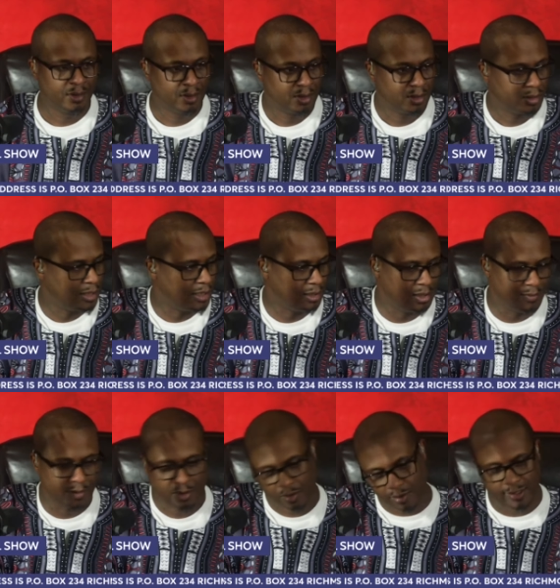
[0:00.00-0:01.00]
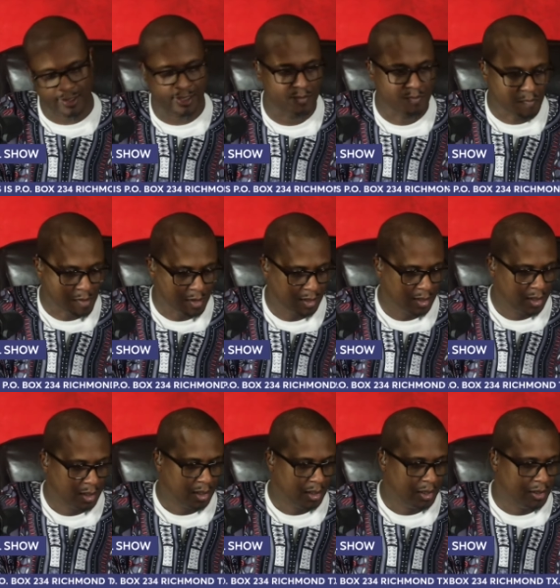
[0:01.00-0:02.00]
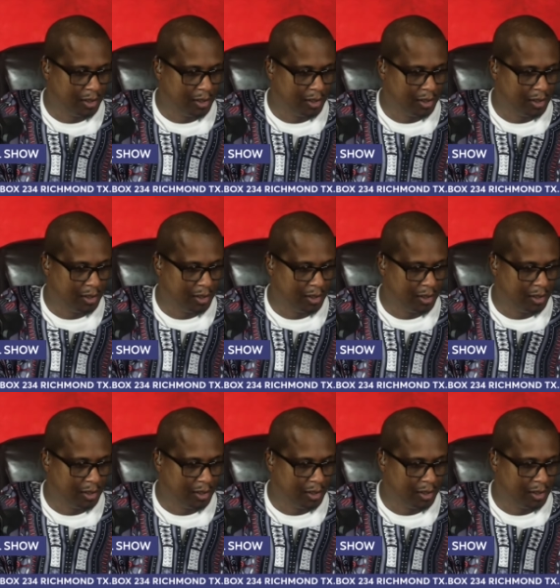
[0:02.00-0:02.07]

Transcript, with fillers: Now, let me go ahead and,